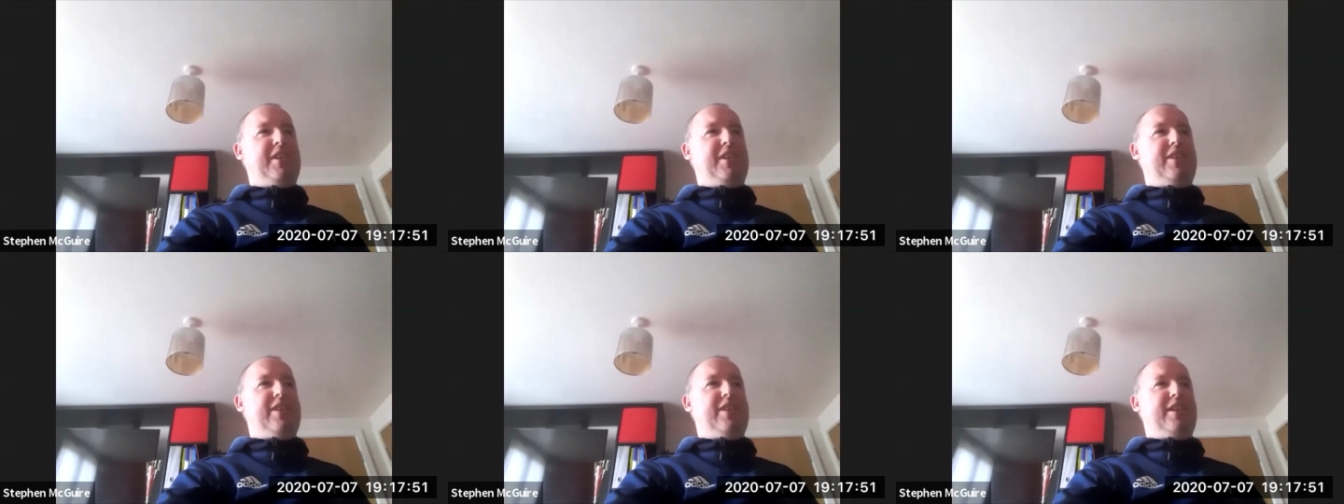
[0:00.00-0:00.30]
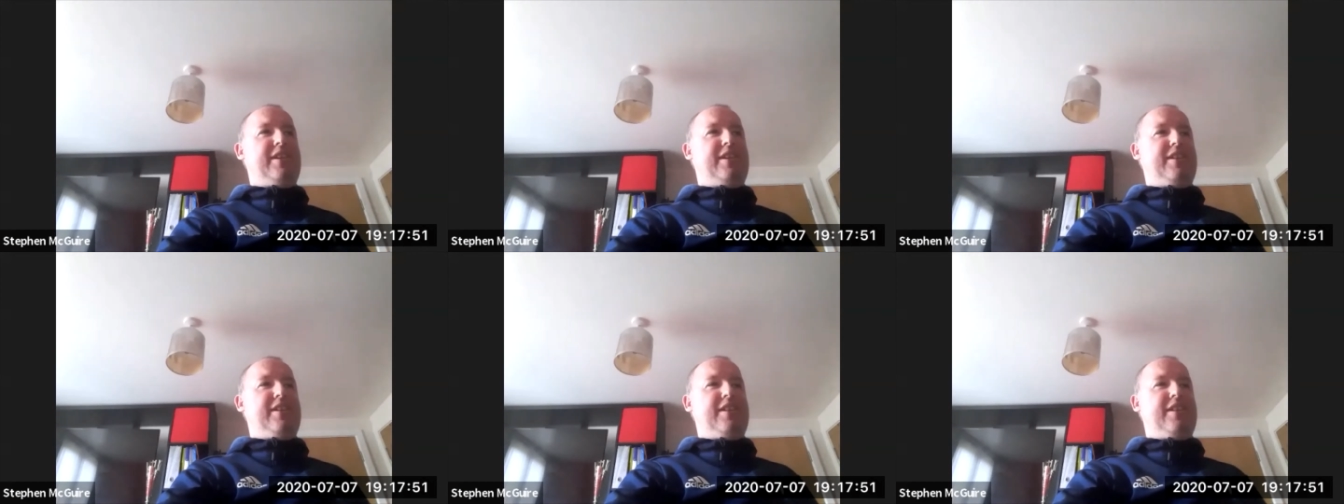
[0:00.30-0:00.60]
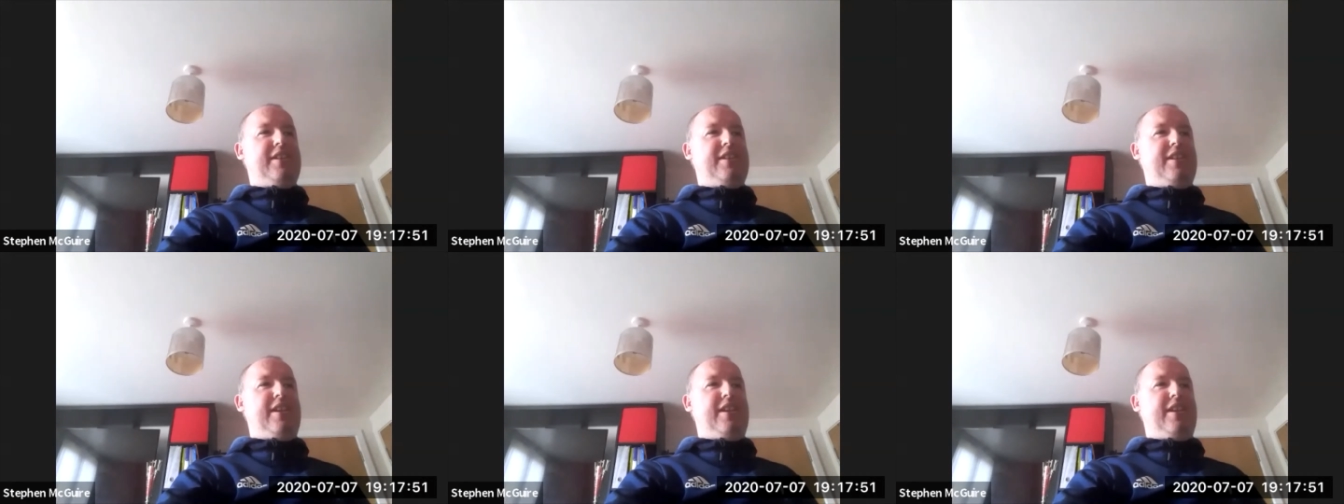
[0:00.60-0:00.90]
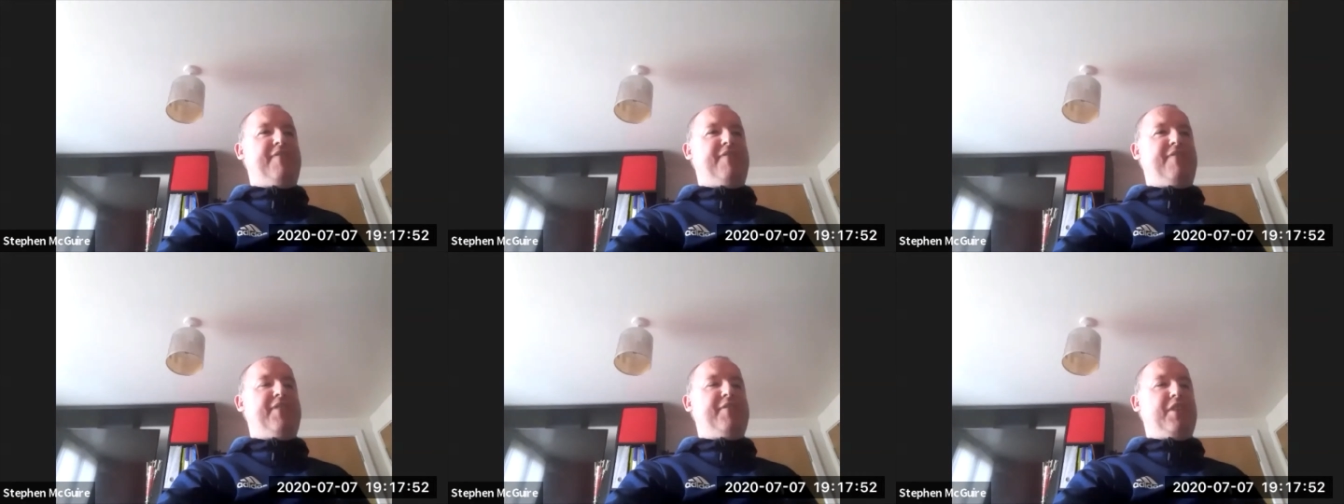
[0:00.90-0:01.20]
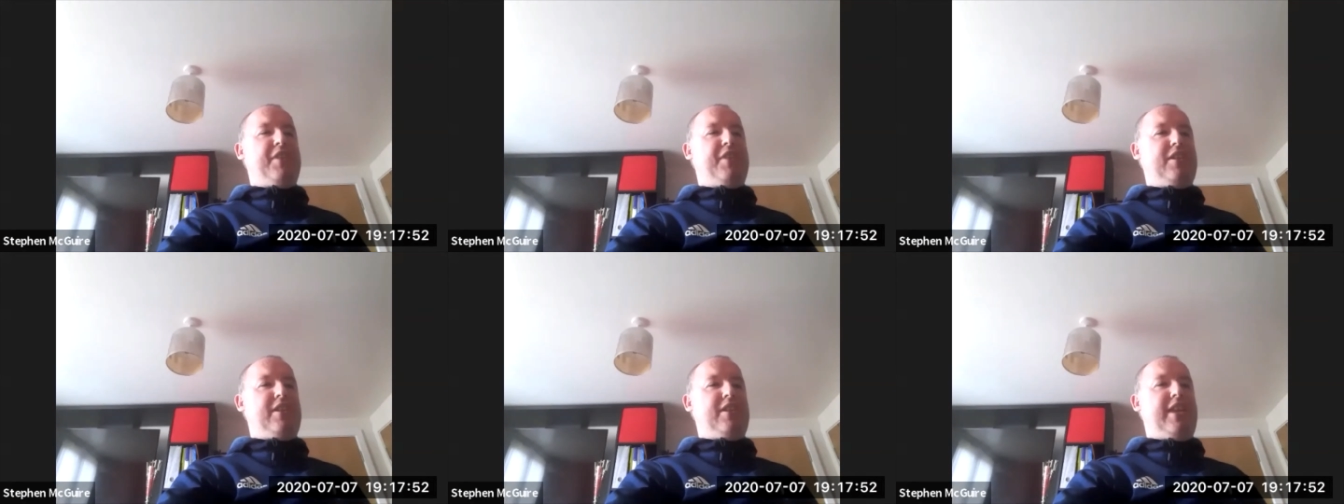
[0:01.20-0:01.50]
that if you've
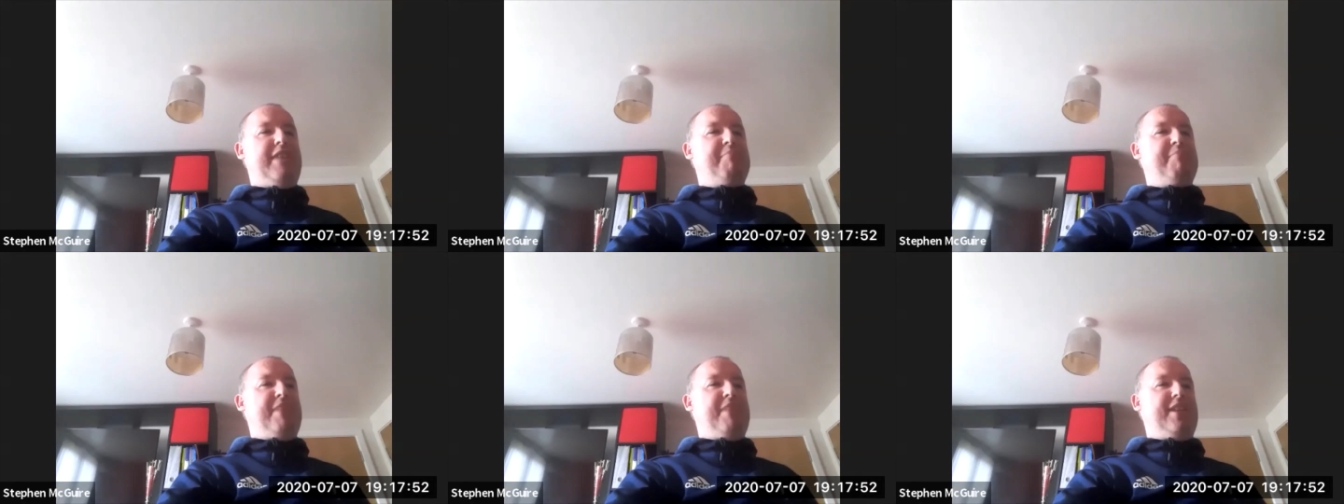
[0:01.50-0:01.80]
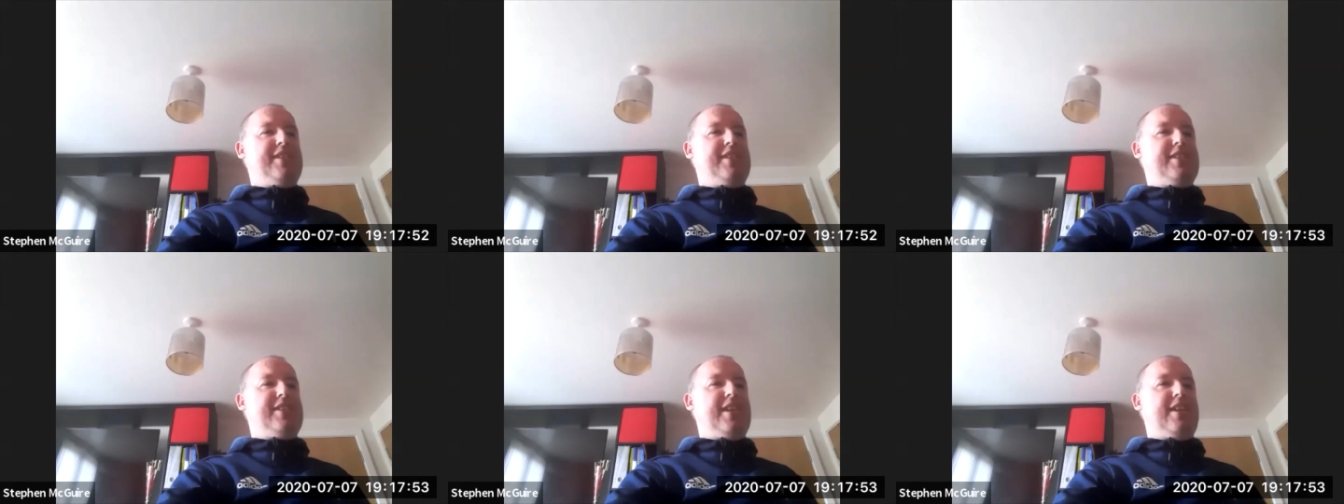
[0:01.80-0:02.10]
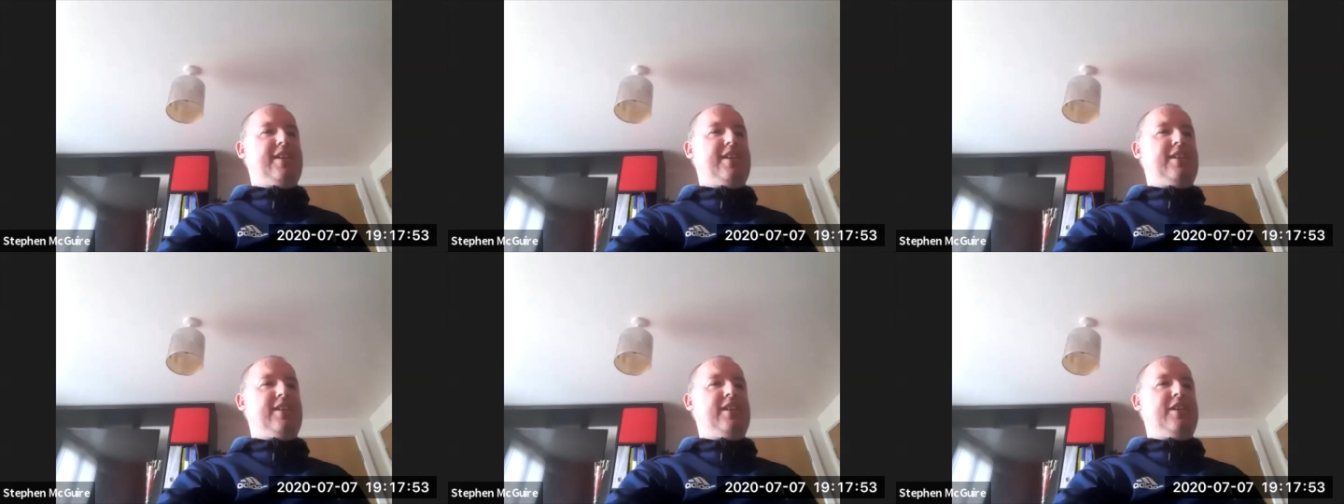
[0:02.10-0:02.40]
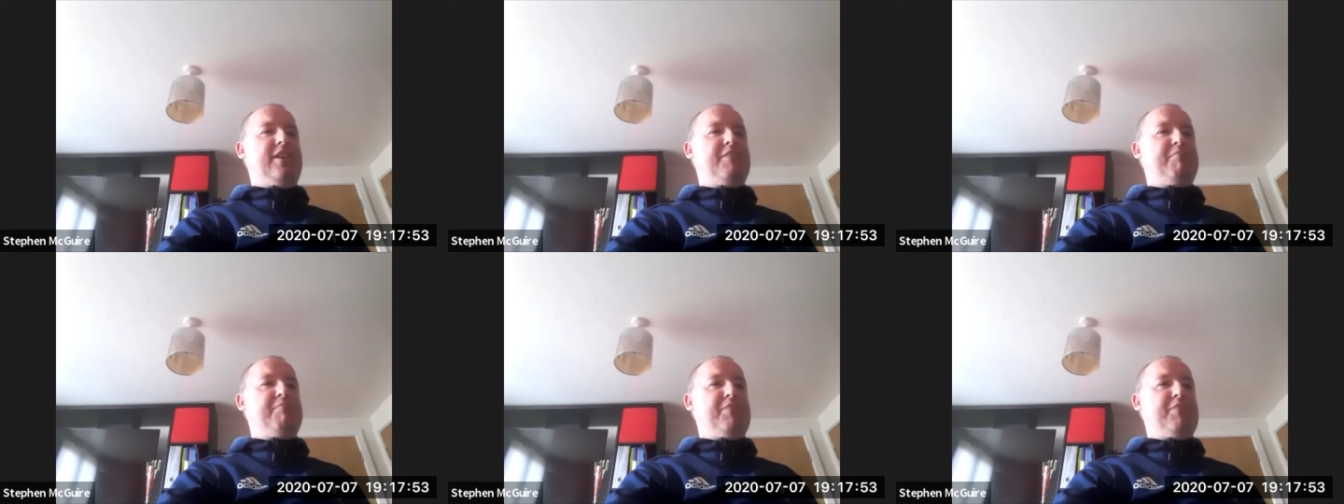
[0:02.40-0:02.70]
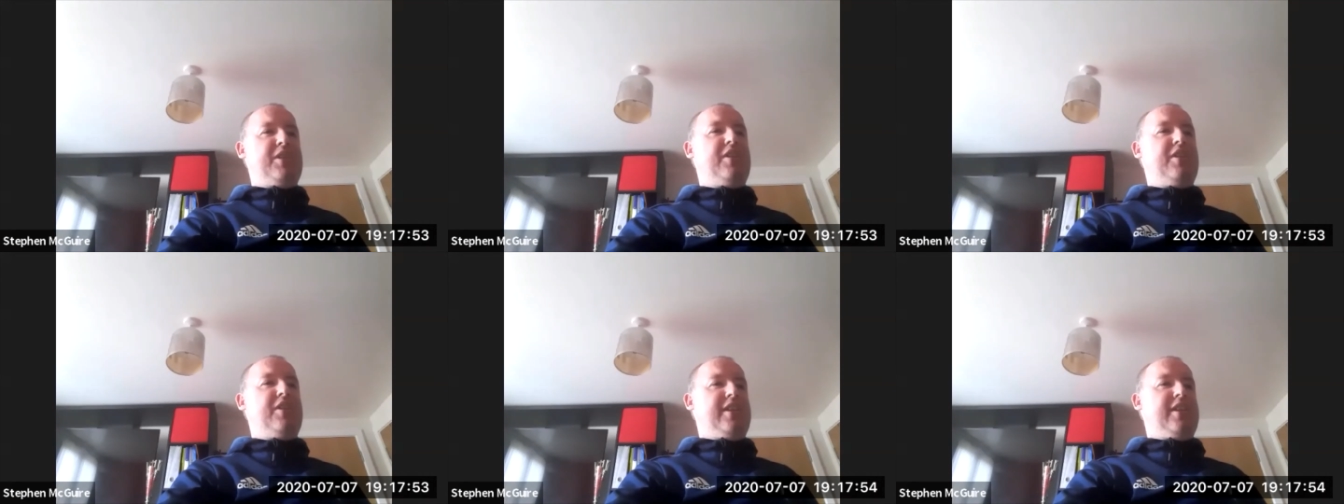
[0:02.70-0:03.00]
got the right mindset, you
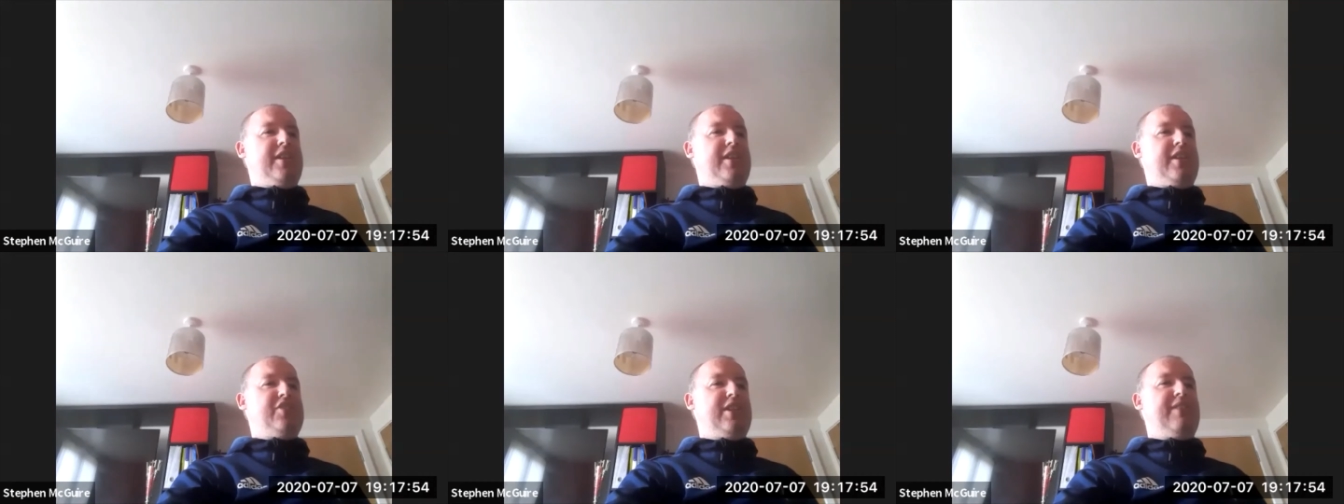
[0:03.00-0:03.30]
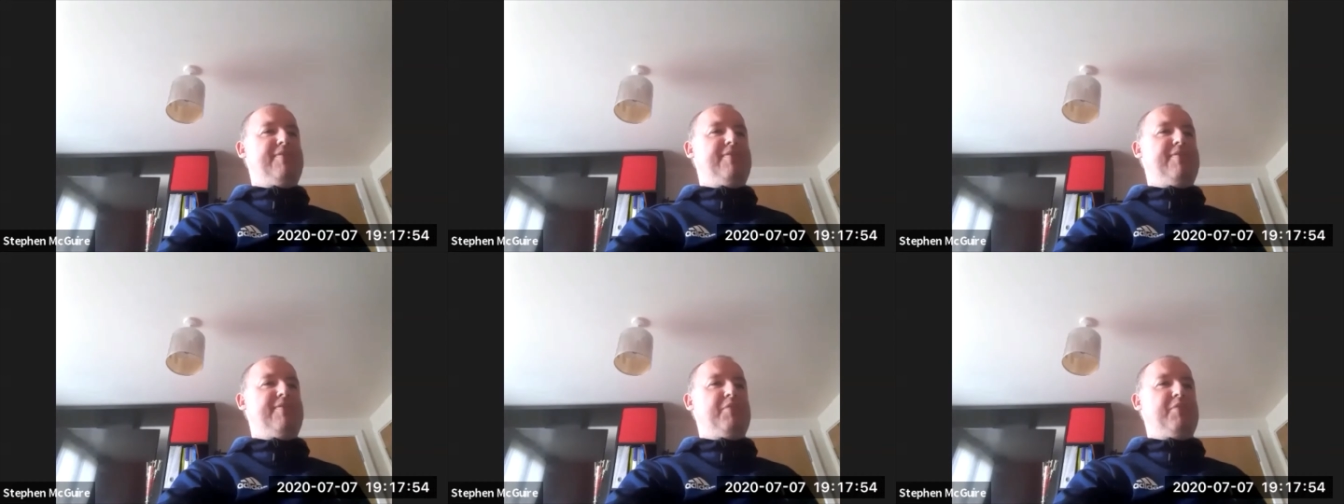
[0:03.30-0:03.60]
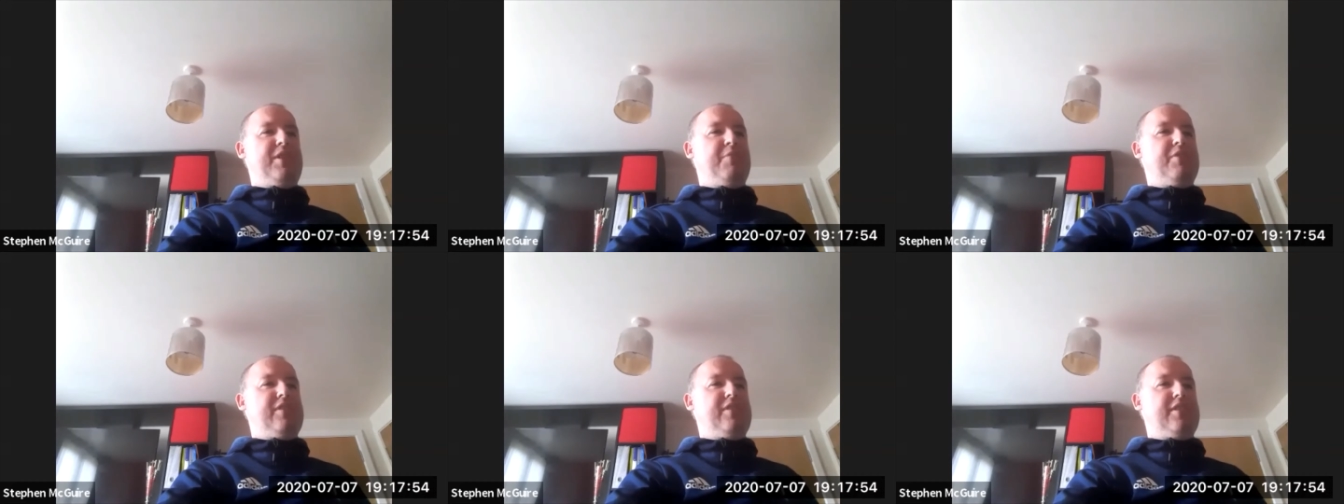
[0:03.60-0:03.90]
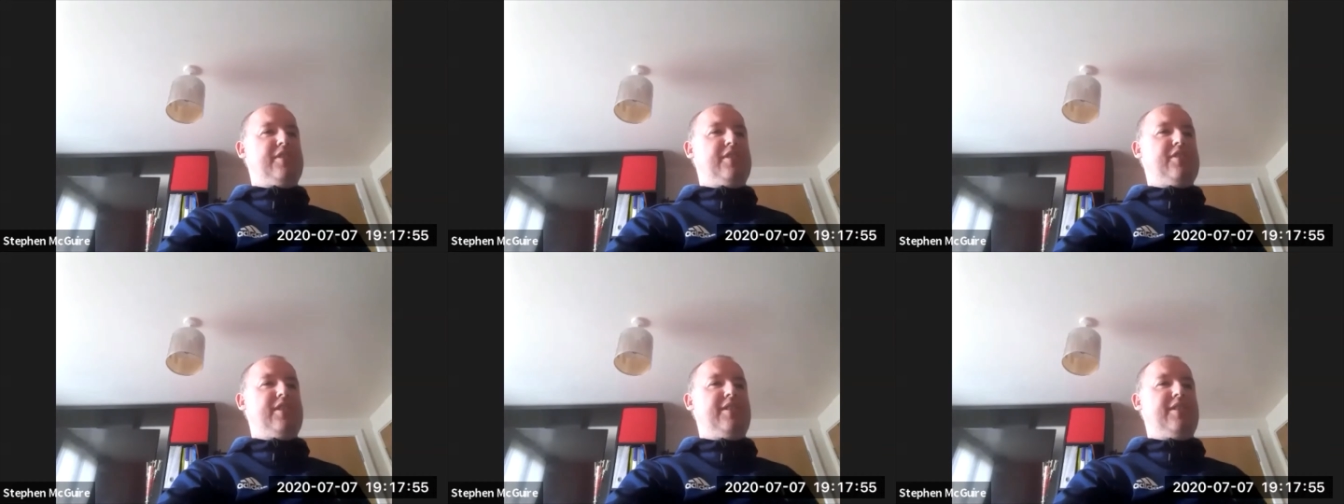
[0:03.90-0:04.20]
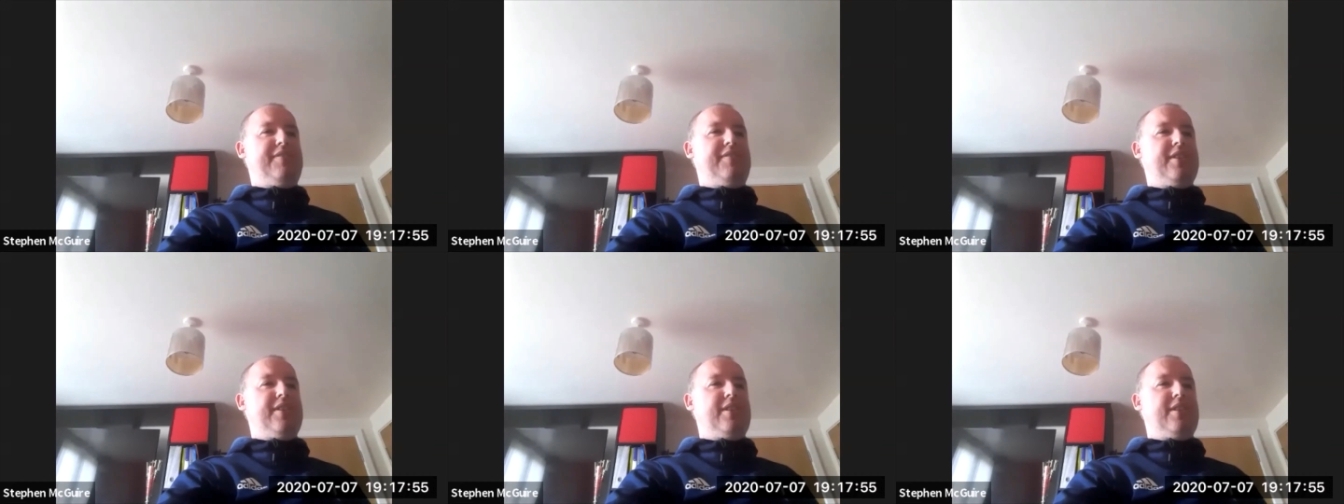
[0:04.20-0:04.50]
can achieve what you want to achieve.